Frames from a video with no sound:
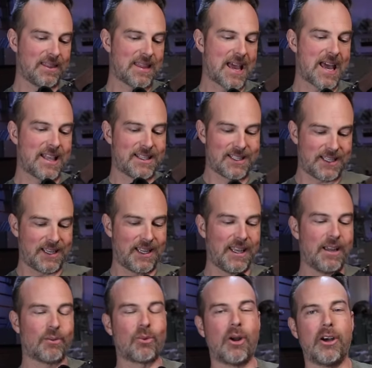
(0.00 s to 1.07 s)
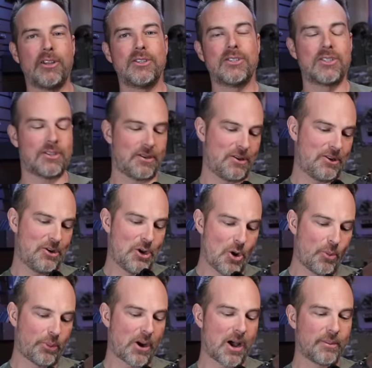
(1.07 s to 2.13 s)
that it runs
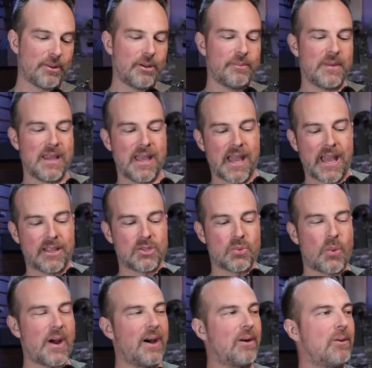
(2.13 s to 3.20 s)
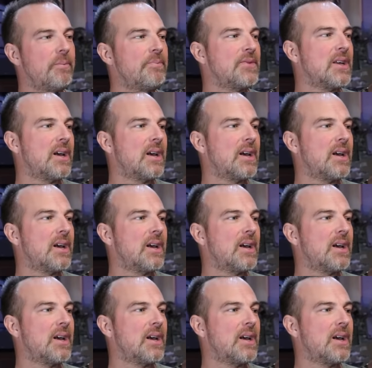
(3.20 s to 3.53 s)
no problem as well.